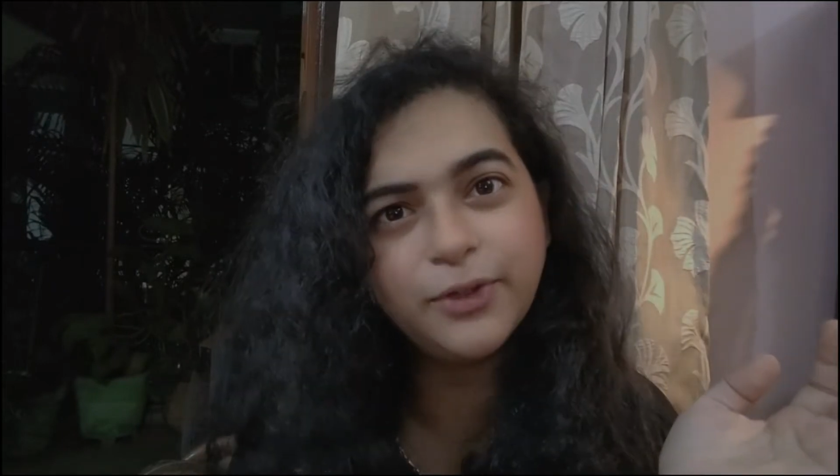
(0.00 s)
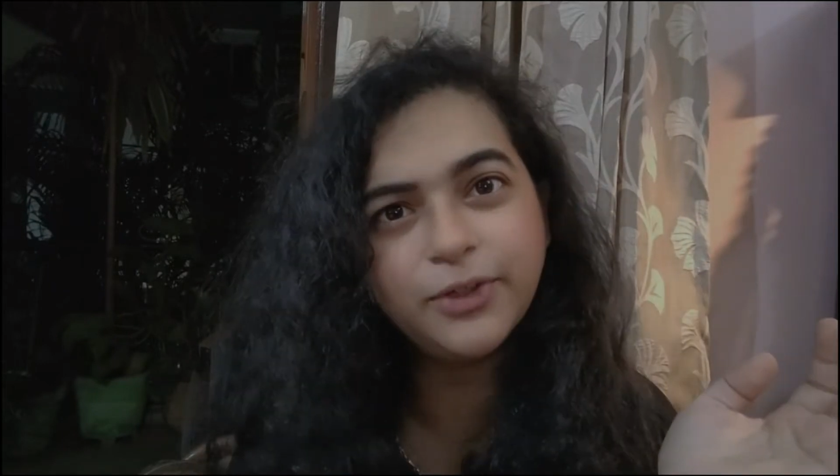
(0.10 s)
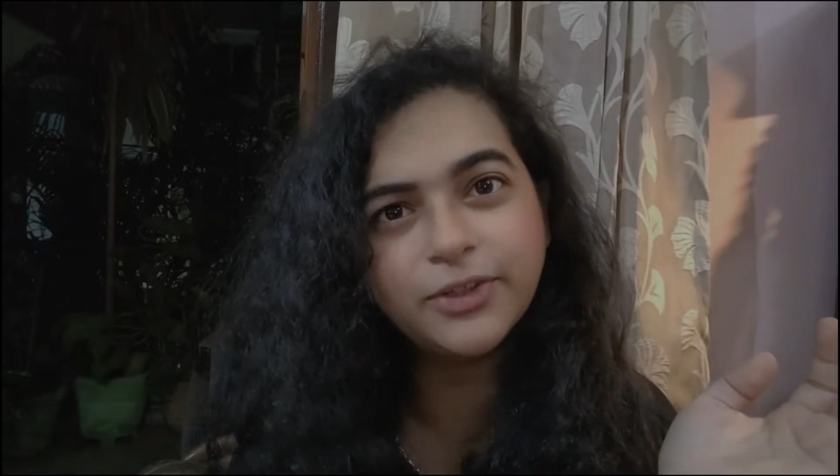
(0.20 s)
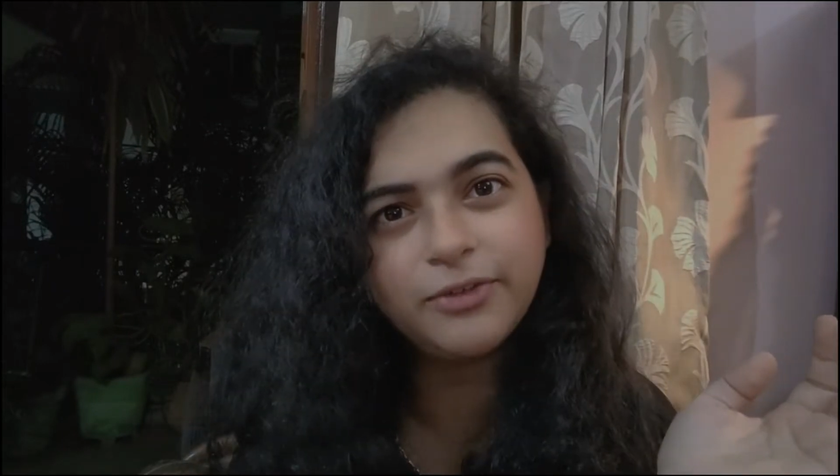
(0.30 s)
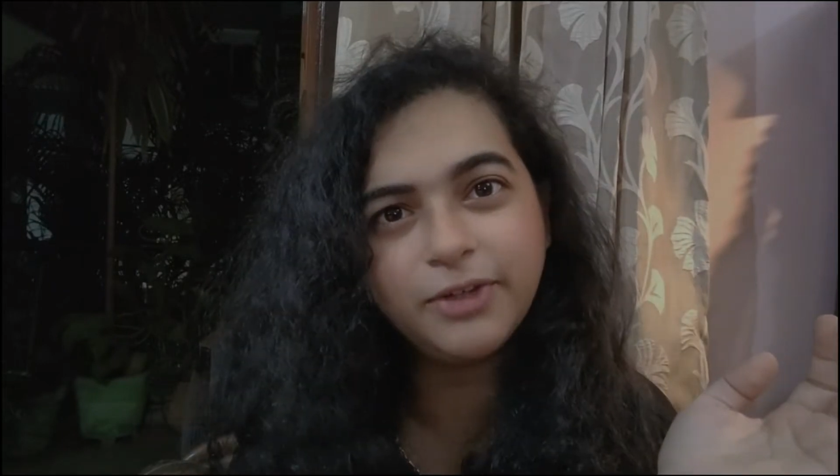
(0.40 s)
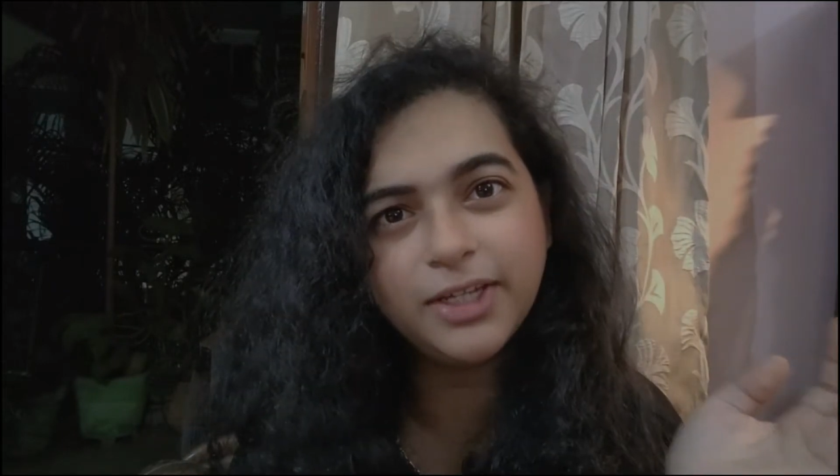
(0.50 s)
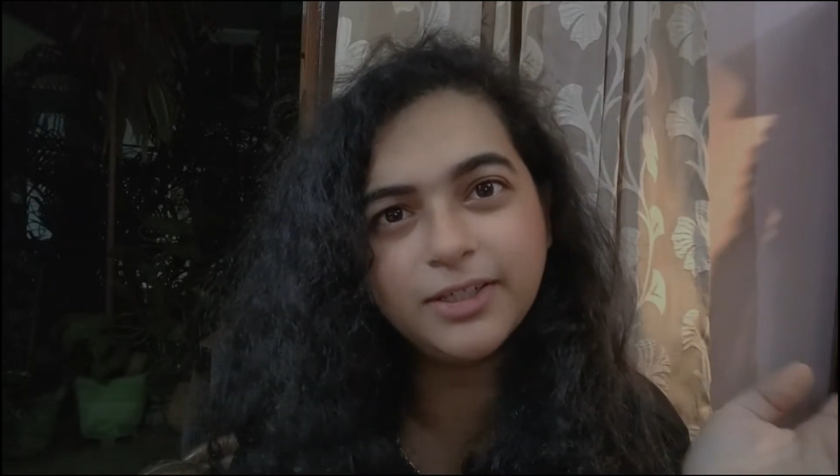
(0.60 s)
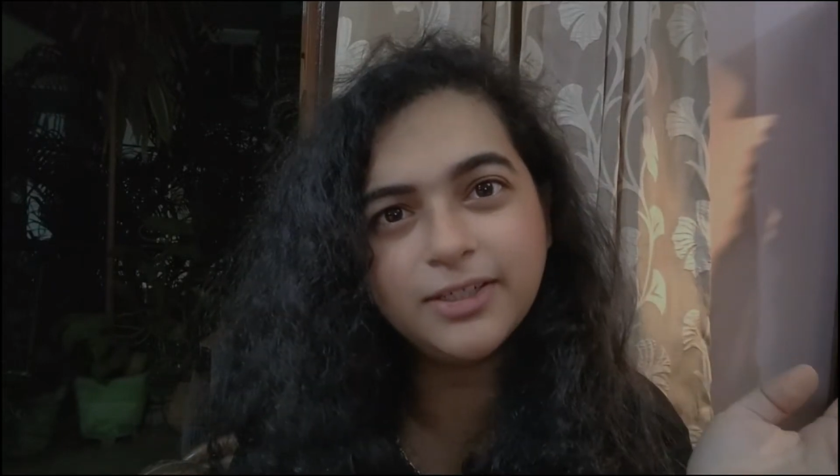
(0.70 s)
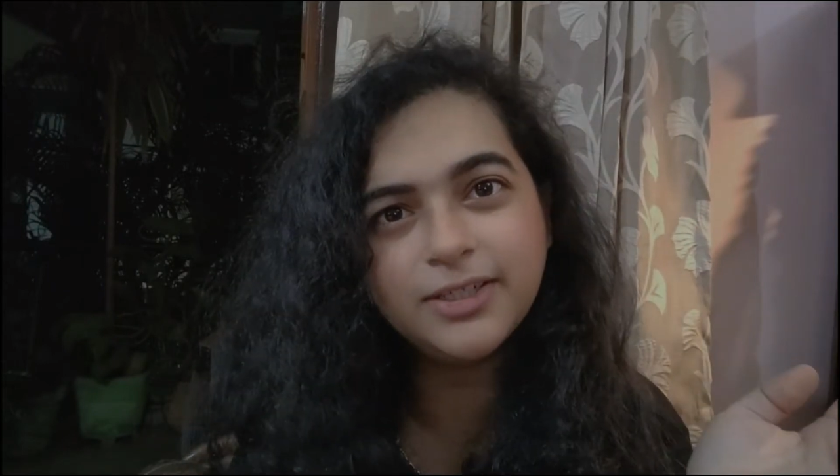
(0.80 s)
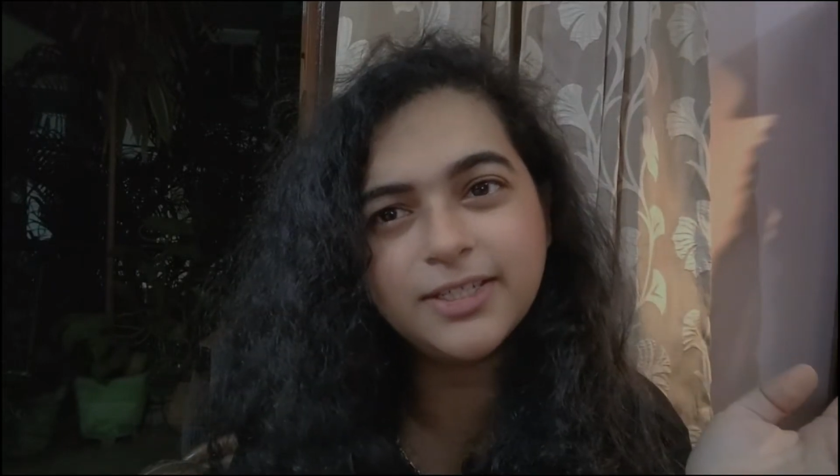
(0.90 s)
for 3
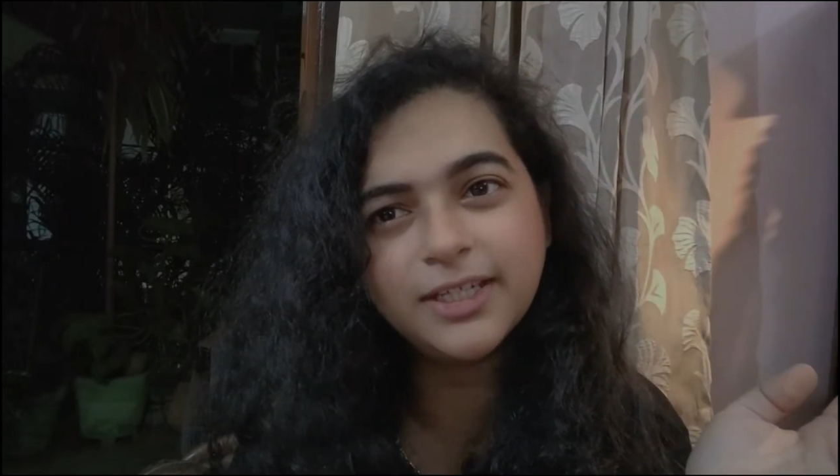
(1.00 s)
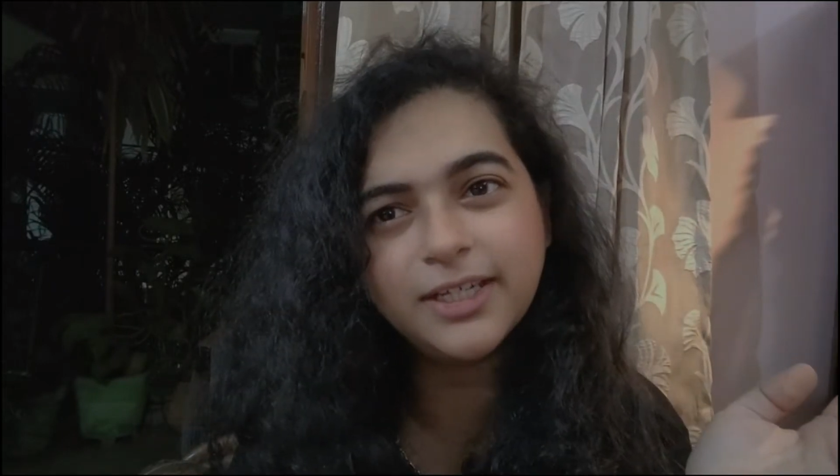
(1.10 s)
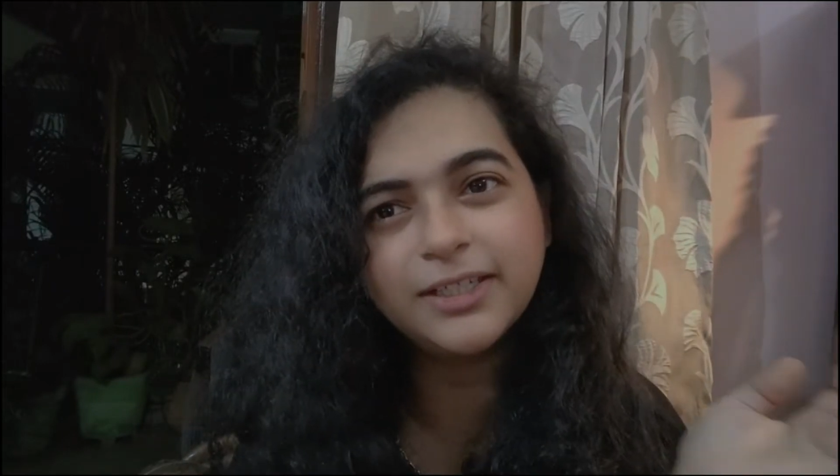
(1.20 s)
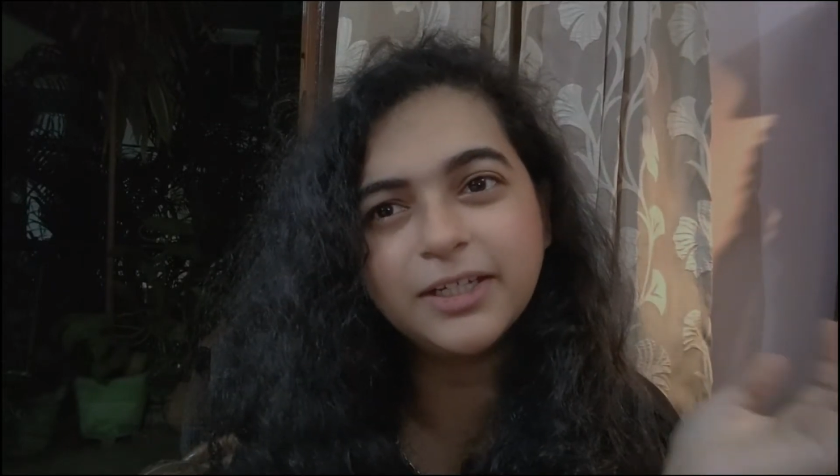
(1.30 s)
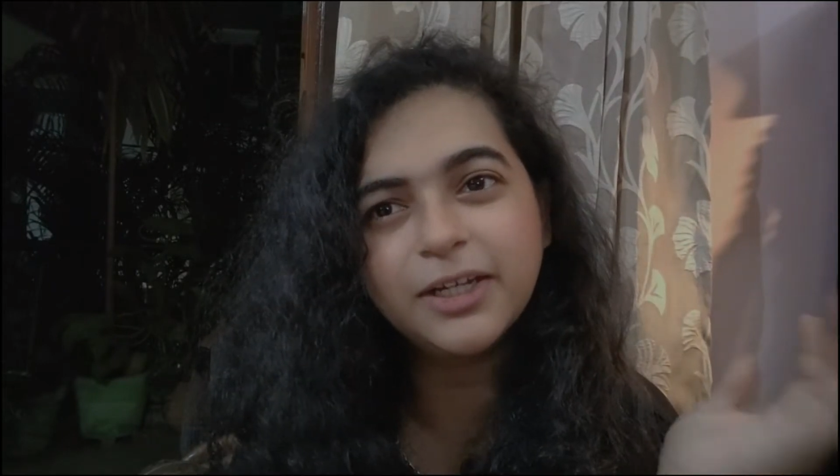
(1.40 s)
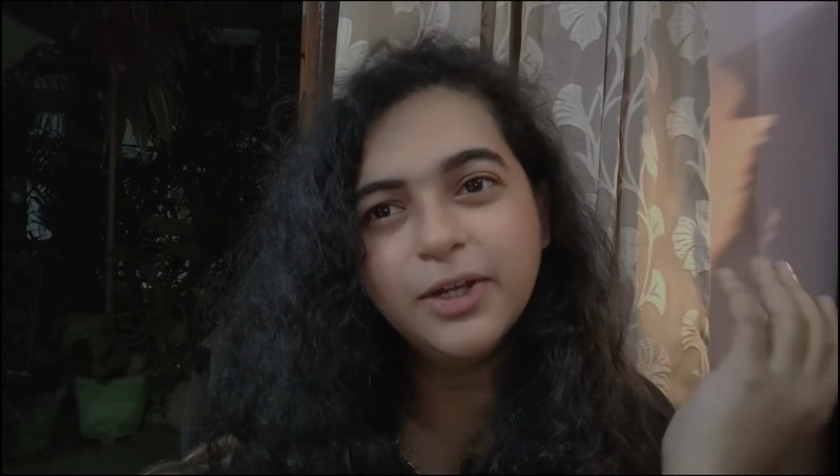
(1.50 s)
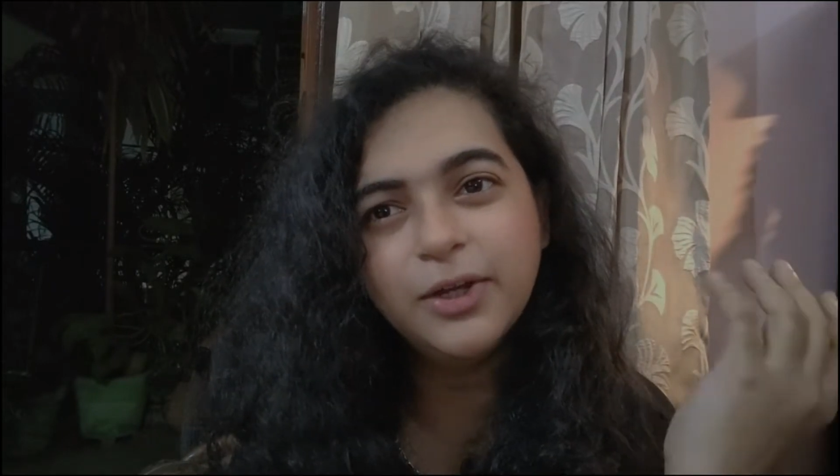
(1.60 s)
years, it